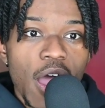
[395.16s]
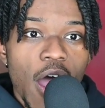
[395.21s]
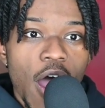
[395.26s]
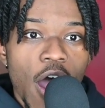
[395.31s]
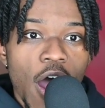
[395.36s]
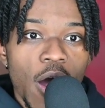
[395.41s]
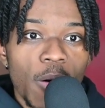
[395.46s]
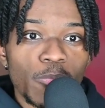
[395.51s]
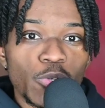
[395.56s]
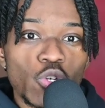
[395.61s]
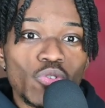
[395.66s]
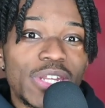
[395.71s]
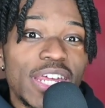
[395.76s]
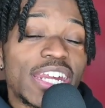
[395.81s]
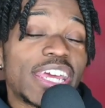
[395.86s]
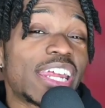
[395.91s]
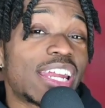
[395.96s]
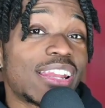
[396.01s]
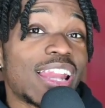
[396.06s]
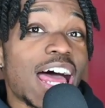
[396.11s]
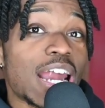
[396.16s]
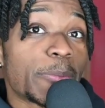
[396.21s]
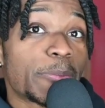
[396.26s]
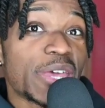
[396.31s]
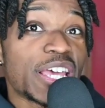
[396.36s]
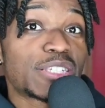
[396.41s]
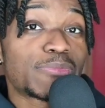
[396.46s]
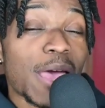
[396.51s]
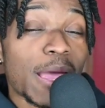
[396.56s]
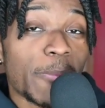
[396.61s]
Um, you didn't get a lot of
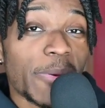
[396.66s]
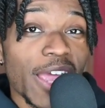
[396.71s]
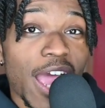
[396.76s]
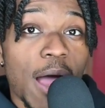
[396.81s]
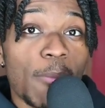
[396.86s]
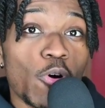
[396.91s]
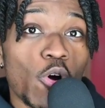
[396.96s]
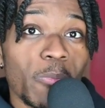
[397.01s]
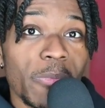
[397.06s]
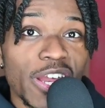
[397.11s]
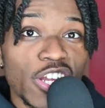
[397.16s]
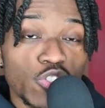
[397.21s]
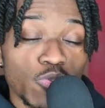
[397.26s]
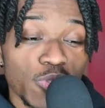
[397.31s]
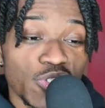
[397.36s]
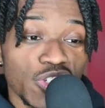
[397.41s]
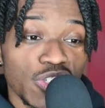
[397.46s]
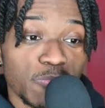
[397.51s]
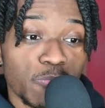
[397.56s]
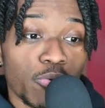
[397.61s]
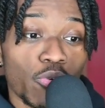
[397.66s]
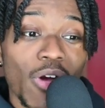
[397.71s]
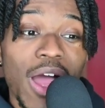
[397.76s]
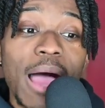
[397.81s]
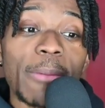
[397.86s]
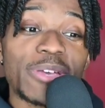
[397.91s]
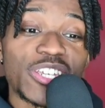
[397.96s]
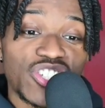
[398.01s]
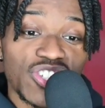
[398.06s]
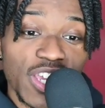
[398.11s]
Bismack Biyombo minutes, which is
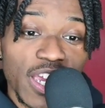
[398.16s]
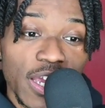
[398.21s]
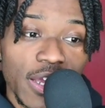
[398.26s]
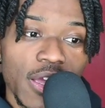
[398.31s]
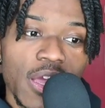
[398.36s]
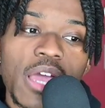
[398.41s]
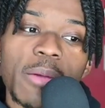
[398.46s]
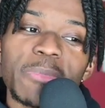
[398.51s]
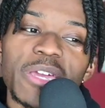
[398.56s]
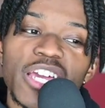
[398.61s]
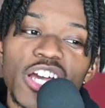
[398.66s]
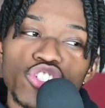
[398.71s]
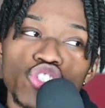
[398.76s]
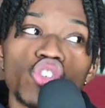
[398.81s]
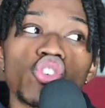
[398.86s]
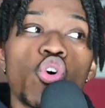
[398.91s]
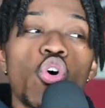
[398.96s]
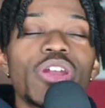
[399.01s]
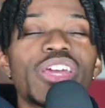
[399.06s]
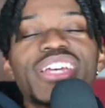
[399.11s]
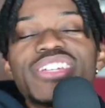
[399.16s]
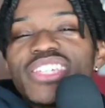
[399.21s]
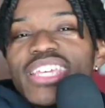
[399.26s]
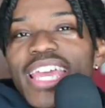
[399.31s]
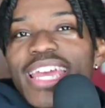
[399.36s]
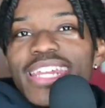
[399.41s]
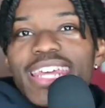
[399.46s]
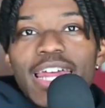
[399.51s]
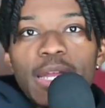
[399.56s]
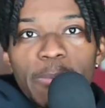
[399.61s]
promising because you're going against the
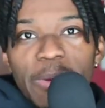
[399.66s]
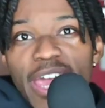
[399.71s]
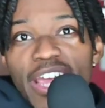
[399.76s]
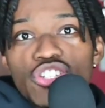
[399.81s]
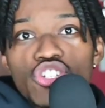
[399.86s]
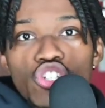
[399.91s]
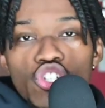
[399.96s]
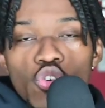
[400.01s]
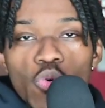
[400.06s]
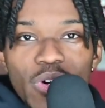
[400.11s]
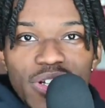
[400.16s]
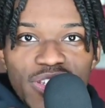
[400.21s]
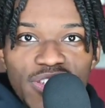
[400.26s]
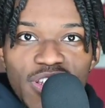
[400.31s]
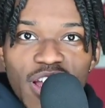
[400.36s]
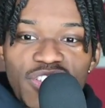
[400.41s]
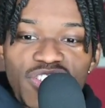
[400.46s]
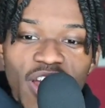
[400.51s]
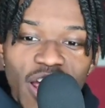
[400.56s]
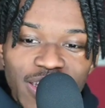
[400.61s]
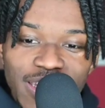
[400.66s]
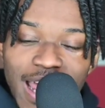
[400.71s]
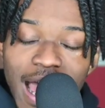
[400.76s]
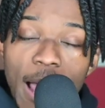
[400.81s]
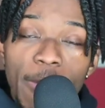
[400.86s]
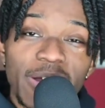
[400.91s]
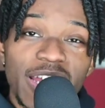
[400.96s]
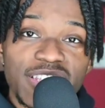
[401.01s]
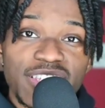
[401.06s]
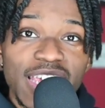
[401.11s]
Indiana Pacers, who are such a
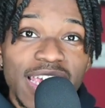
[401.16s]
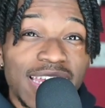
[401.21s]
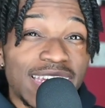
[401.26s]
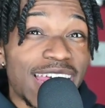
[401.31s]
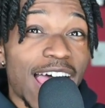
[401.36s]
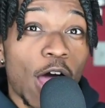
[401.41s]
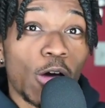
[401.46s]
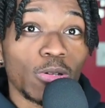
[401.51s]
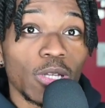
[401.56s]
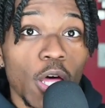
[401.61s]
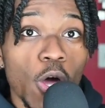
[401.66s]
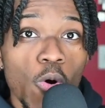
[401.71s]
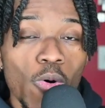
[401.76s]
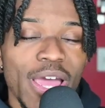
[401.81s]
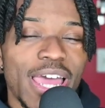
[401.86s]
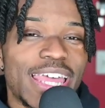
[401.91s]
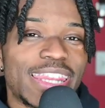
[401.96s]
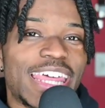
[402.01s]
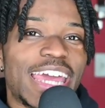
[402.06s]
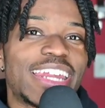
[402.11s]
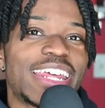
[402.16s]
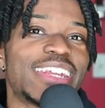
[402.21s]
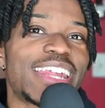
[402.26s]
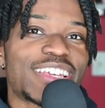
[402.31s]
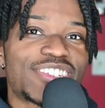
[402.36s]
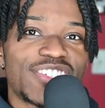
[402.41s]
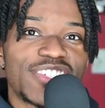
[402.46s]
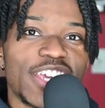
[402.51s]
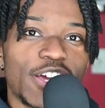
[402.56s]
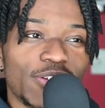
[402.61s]
dominant team down low. They didn't
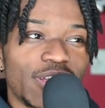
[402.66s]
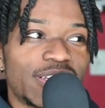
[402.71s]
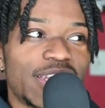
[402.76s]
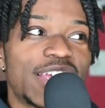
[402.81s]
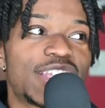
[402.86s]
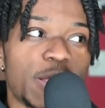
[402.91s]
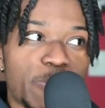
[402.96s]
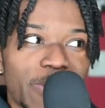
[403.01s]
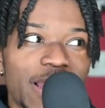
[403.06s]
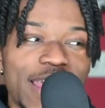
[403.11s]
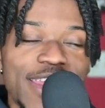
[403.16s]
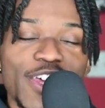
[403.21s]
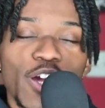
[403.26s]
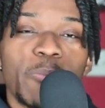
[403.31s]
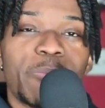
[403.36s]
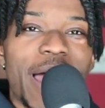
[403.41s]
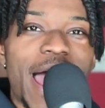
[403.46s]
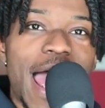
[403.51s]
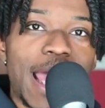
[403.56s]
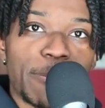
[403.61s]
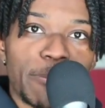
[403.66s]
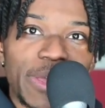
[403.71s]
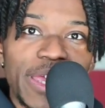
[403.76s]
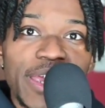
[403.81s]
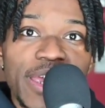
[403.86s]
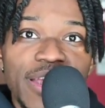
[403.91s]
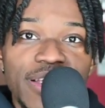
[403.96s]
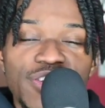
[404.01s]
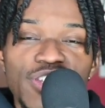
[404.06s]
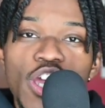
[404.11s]
necessarily need to play their bag
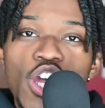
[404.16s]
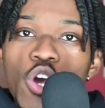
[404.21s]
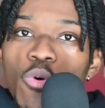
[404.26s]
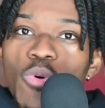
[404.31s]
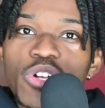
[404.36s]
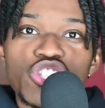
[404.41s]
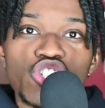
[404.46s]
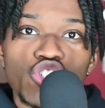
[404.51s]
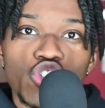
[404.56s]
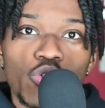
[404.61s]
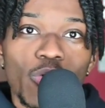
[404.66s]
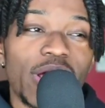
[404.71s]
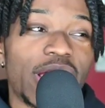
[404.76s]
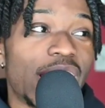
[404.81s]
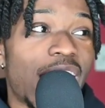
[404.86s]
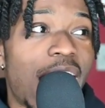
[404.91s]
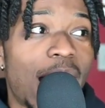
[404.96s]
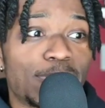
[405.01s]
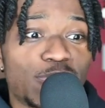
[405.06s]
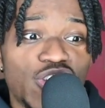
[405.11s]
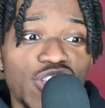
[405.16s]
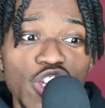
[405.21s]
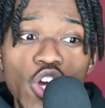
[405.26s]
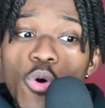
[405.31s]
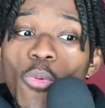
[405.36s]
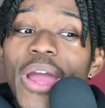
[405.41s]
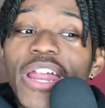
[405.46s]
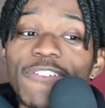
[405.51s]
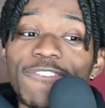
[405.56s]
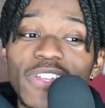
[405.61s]
bigs, which is great. I'm
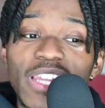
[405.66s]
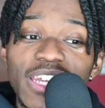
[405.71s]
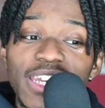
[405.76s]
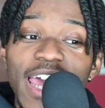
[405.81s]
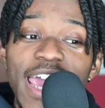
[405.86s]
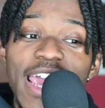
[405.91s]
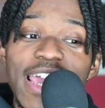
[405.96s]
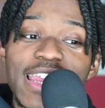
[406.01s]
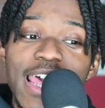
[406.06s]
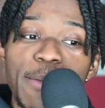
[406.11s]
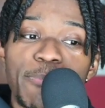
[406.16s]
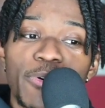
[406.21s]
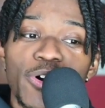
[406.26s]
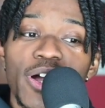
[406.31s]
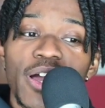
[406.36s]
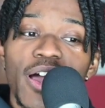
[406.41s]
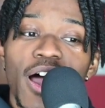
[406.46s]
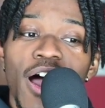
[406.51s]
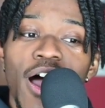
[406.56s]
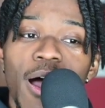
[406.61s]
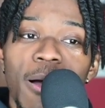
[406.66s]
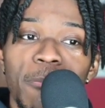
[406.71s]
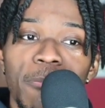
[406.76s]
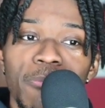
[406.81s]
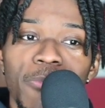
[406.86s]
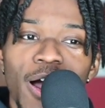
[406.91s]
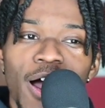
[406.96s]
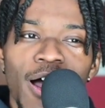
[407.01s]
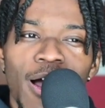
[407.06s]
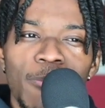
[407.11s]
still waiting for the day they put um
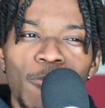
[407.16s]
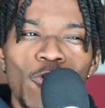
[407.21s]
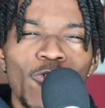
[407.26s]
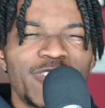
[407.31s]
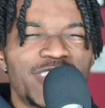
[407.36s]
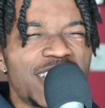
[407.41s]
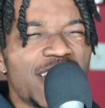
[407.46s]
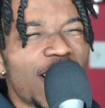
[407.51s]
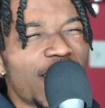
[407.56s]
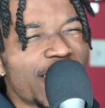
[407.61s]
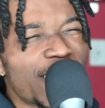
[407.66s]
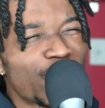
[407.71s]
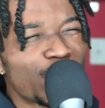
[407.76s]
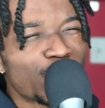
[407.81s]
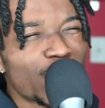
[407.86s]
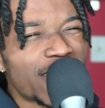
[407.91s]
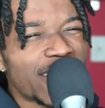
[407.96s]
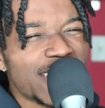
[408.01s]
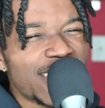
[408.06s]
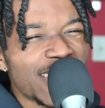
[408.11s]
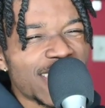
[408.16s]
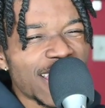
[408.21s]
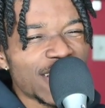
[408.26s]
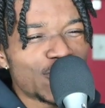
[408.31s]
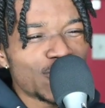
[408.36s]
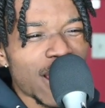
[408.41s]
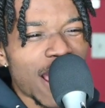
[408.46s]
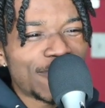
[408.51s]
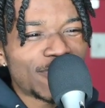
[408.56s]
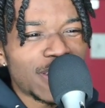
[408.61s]
um who's the other rookie that they
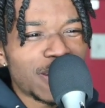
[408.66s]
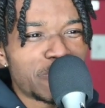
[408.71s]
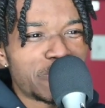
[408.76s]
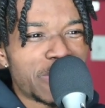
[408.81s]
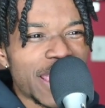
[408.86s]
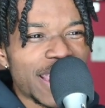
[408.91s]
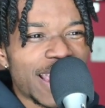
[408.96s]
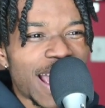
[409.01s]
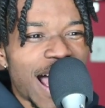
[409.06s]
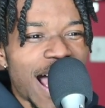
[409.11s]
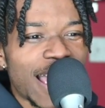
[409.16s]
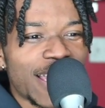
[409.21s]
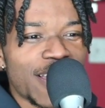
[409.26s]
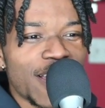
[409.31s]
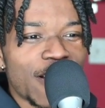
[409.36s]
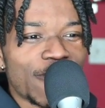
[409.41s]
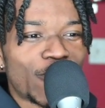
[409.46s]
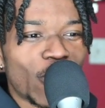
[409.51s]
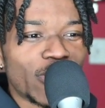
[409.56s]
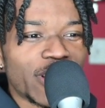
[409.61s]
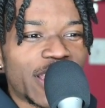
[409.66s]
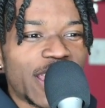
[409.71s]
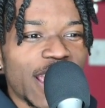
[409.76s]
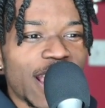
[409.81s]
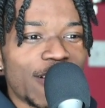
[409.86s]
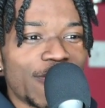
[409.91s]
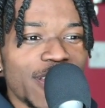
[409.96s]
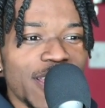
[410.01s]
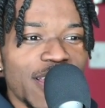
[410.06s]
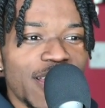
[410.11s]
drafted, a big guy, Vernon
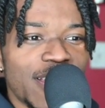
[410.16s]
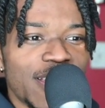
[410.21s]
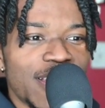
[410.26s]
Carey